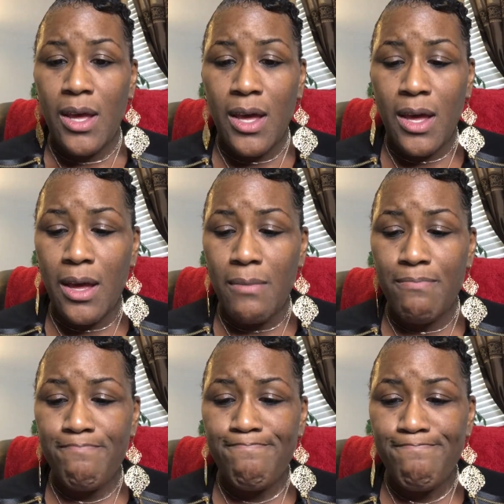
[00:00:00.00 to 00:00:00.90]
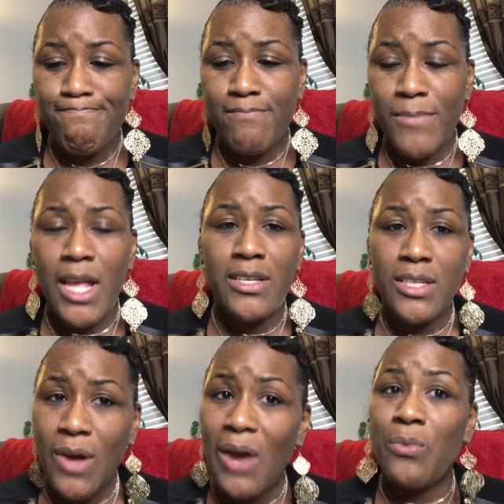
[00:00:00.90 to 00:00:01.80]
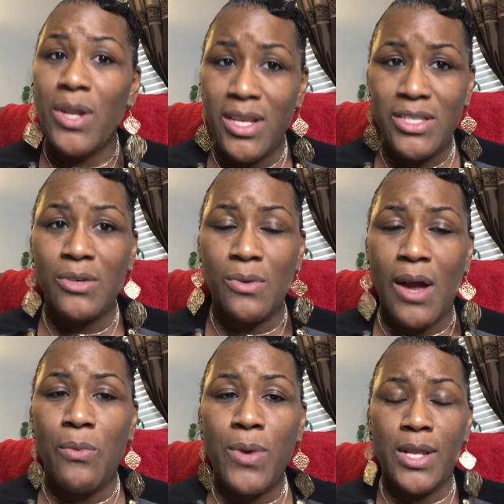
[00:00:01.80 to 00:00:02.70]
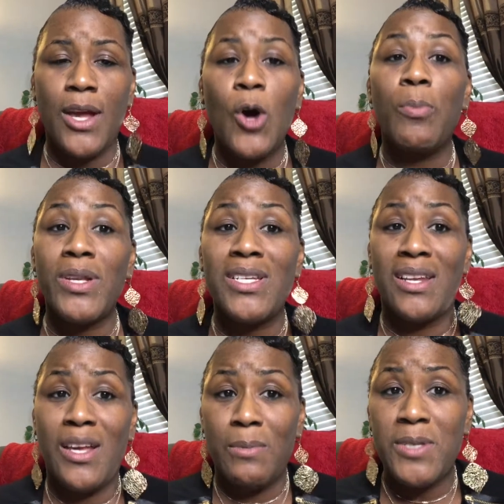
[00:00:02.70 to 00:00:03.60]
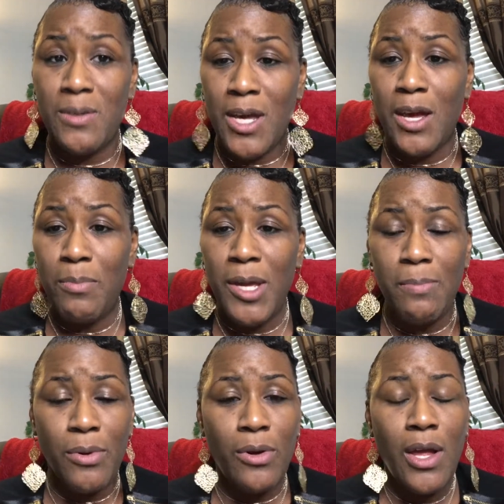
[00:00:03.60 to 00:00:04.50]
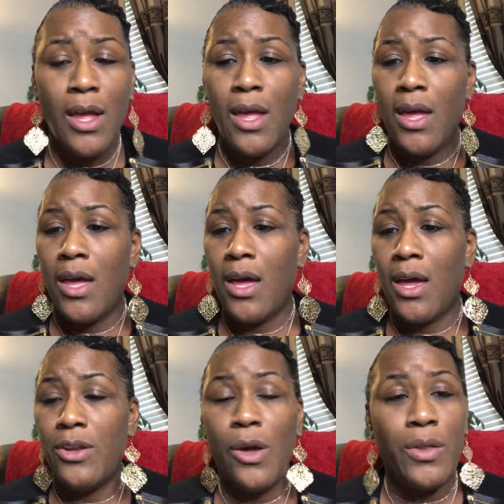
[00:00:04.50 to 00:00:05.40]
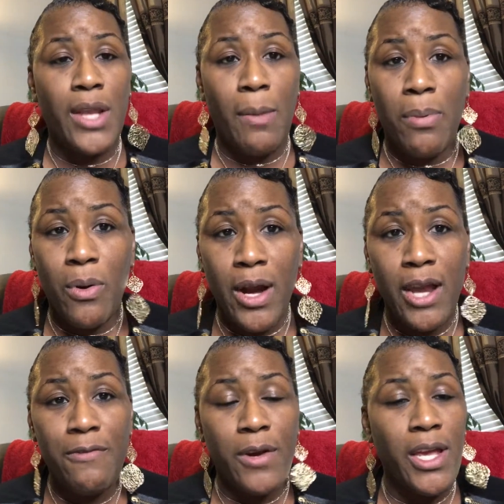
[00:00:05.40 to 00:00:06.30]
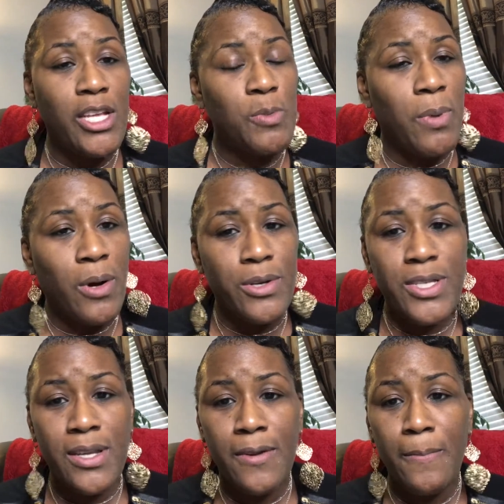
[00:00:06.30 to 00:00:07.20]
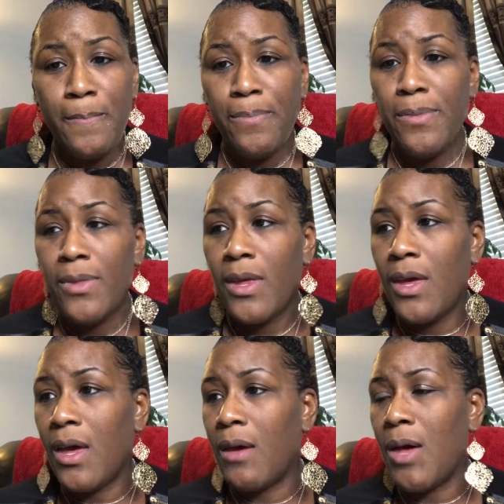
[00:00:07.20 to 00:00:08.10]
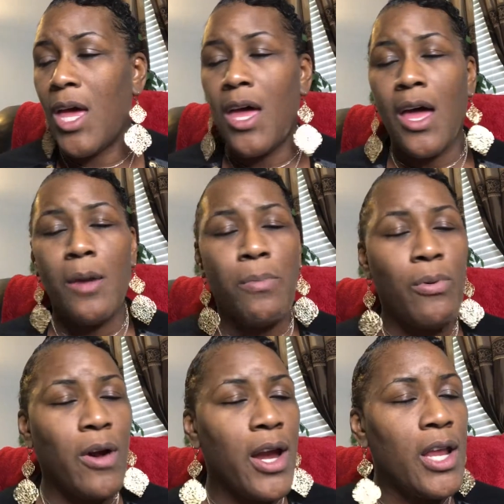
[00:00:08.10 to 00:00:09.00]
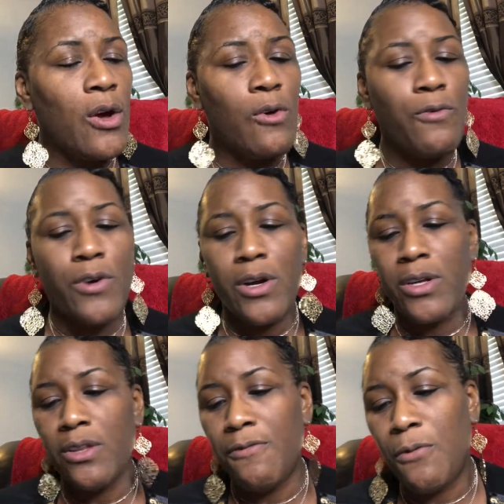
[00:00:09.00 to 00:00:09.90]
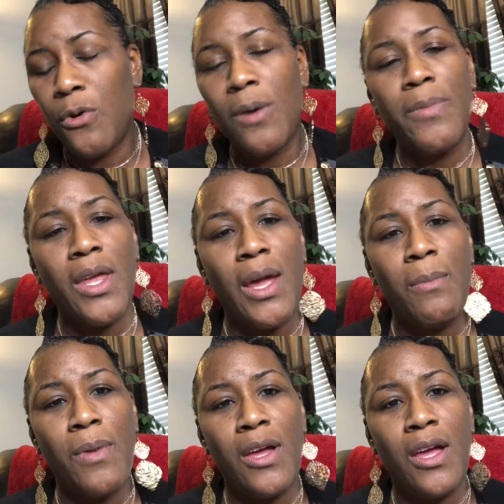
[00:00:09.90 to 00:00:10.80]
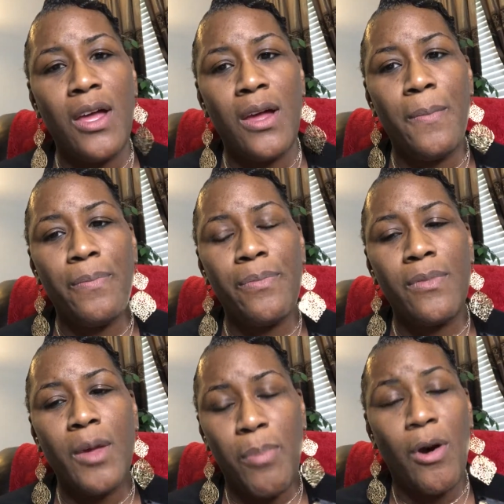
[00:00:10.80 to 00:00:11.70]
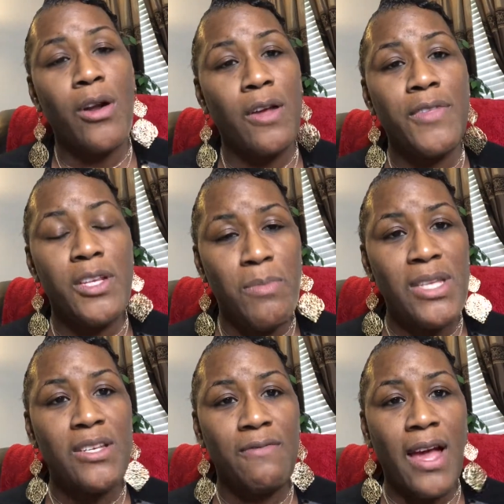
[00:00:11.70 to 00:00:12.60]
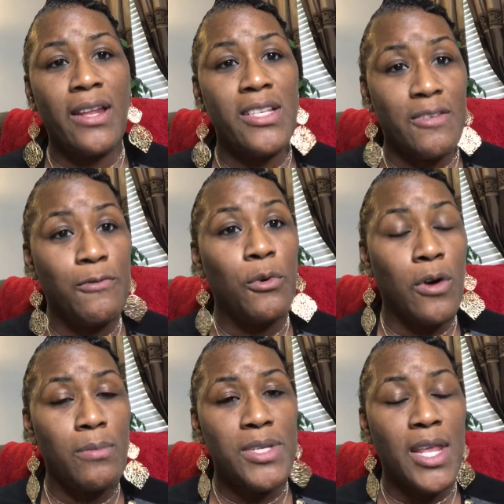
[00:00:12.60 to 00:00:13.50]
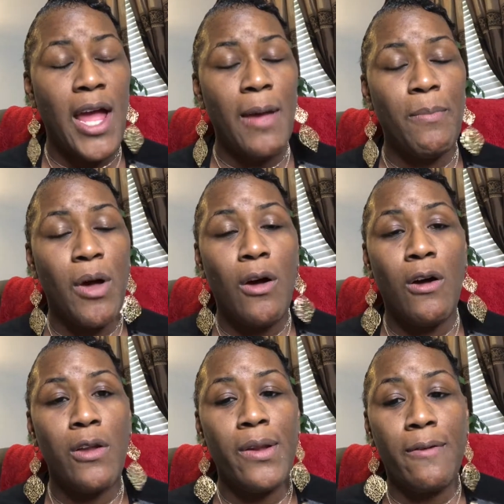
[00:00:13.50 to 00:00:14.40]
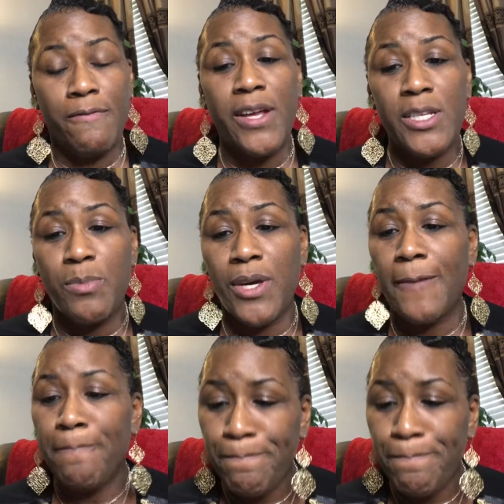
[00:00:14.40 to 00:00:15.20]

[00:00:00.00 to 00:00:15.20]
And so I really do. I really hope it did help people. Know that I prayed for each person. I prayed over the forum that I'm a part of, the domestic violence forums that I'm on Facebook,